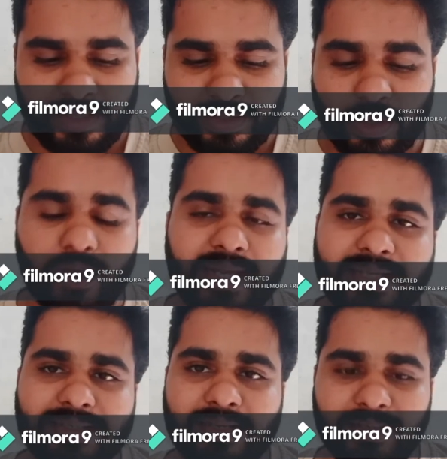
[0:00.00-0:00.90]
no
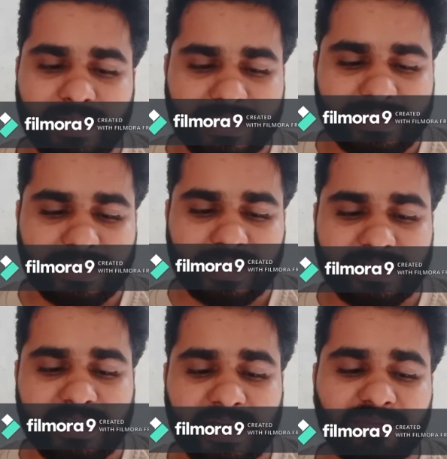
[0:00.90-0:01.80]
nightingale
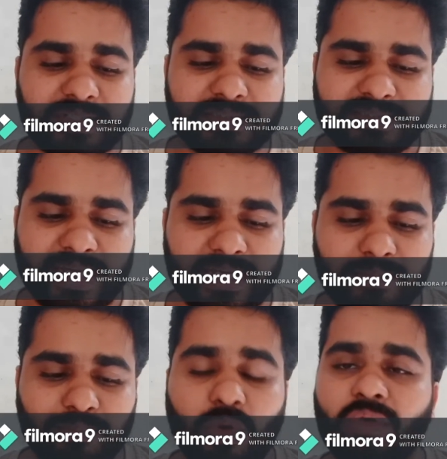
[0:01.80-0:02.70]
did ever
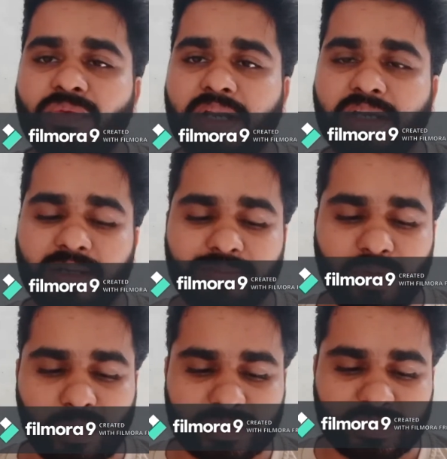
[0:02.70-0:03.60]
chant more welcome
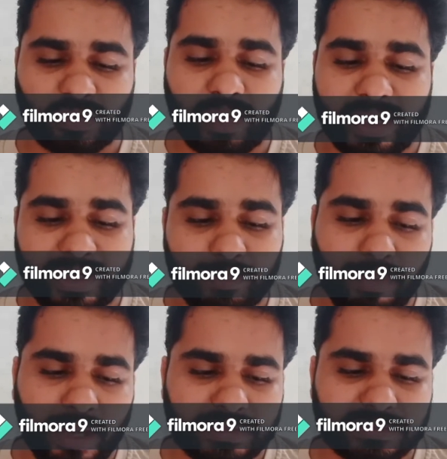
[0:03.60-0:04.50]
notes to weary
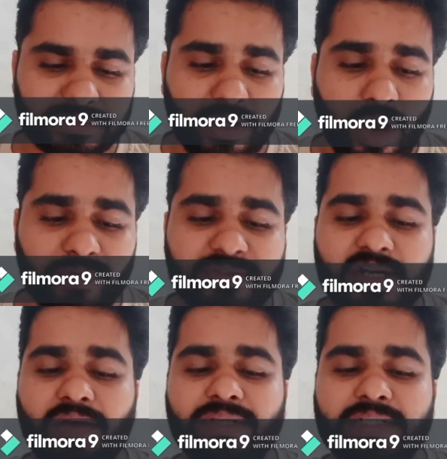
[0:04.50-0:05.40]
bands of
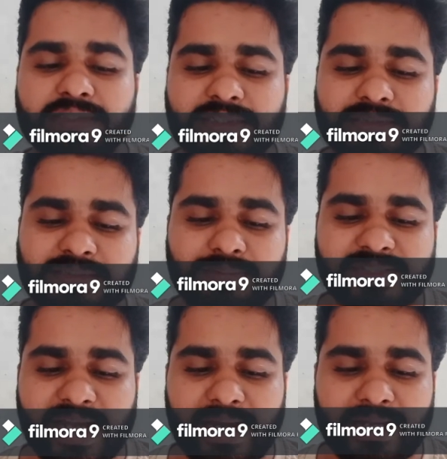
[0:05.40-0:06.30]
travellers in some
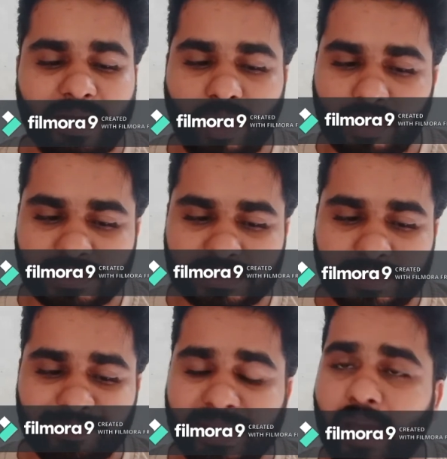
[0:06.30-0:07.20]
shady haunt
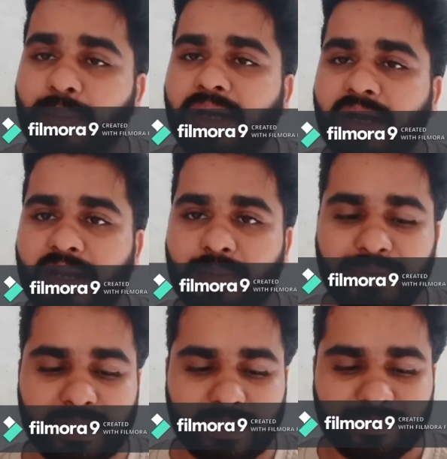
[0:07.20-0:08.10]
among
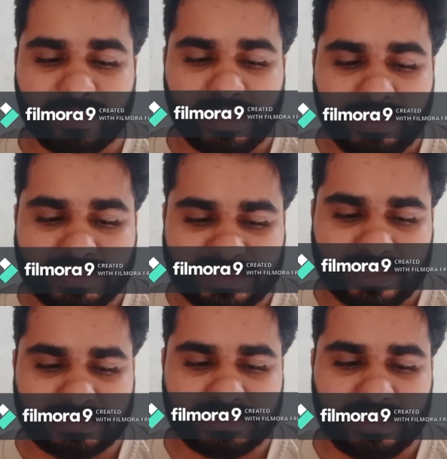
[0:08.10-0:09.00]
Arabian
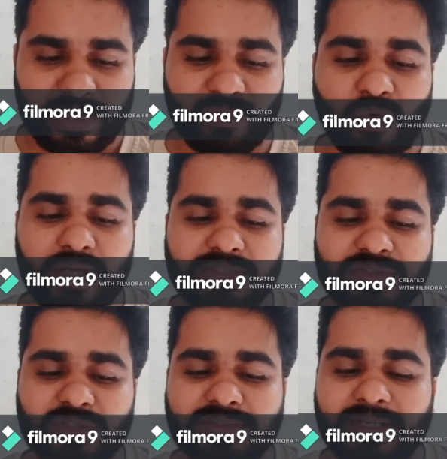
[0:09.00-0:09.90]
sands. A voice
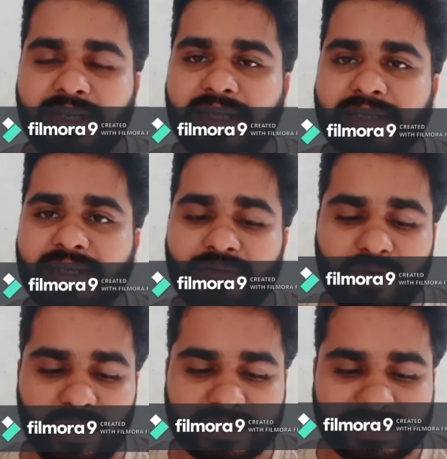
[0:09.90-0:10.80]
so thrilling
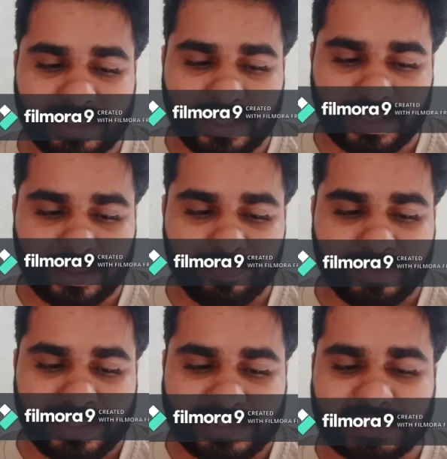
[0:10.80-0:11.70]
never was heard
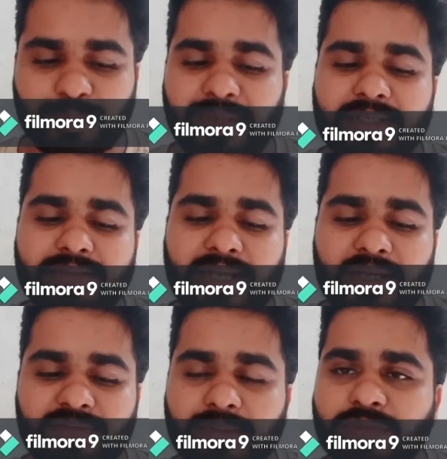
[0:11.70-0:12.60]
in
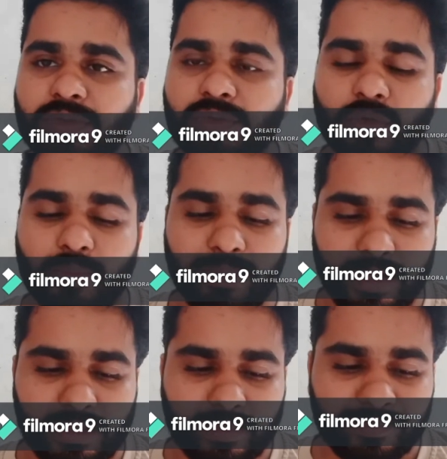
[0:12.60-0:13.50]
springtime from cuckoo
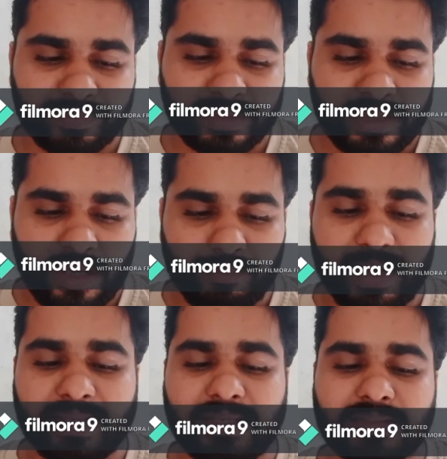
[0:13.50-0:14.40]
bird,
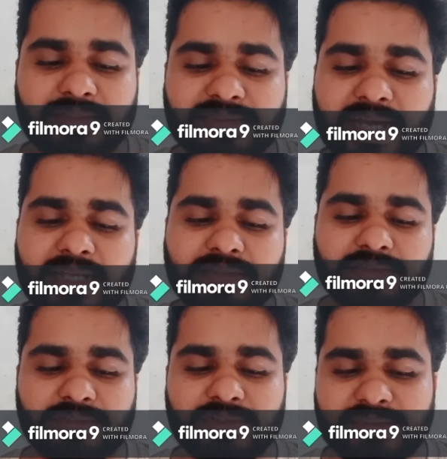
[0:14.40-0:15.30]
breaking the
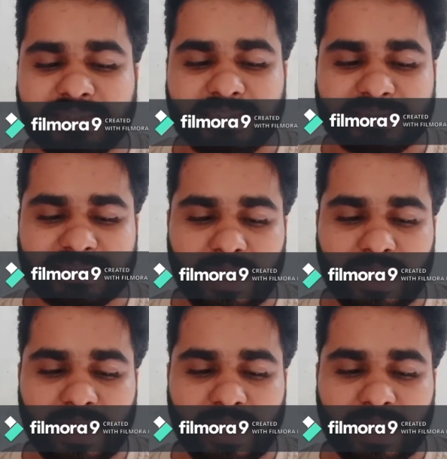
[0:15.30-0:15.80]
silence of the seas